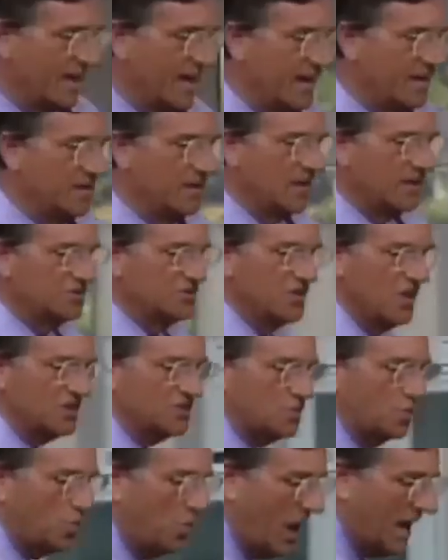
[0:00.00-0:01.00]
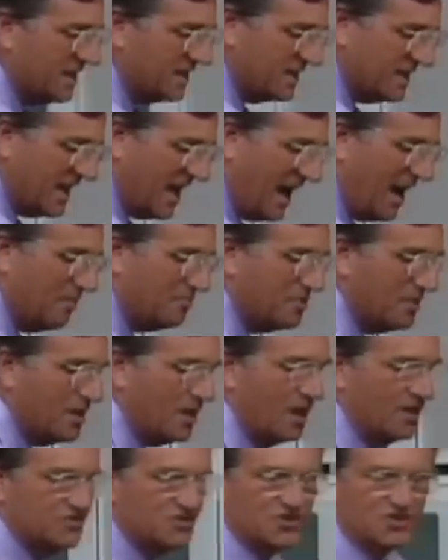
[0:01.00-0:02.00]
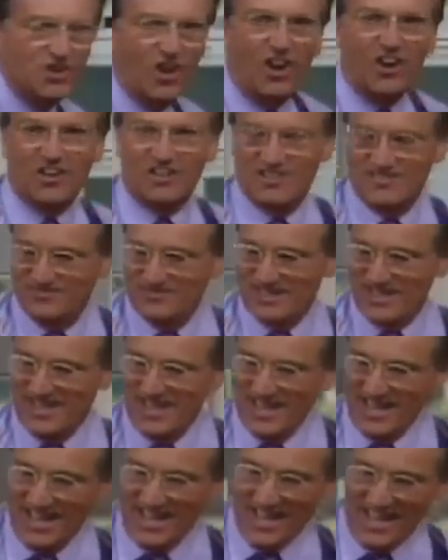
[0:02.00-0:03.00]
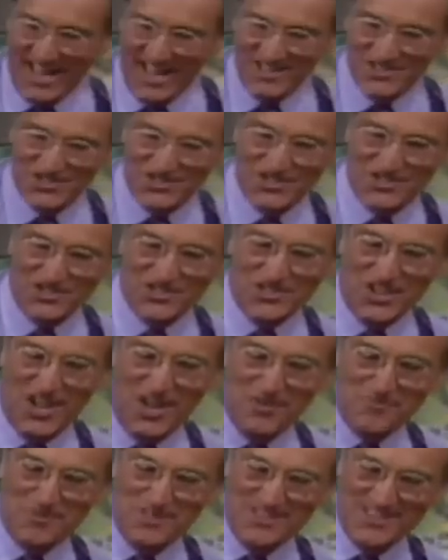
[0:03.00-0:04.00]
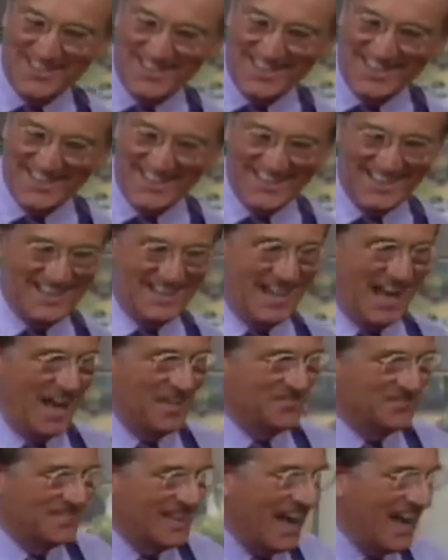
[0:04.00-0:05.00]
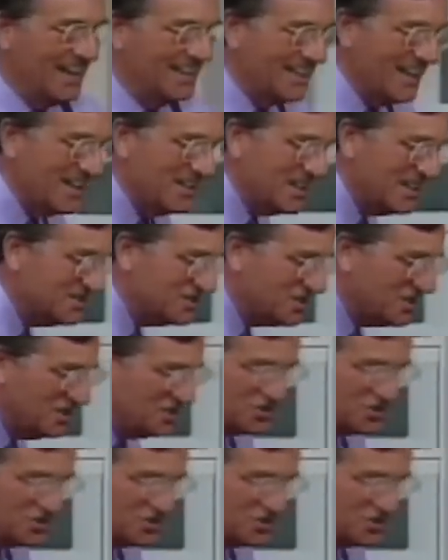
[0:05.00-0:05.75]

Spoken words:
then just 1 cup of stock hits the top, and that is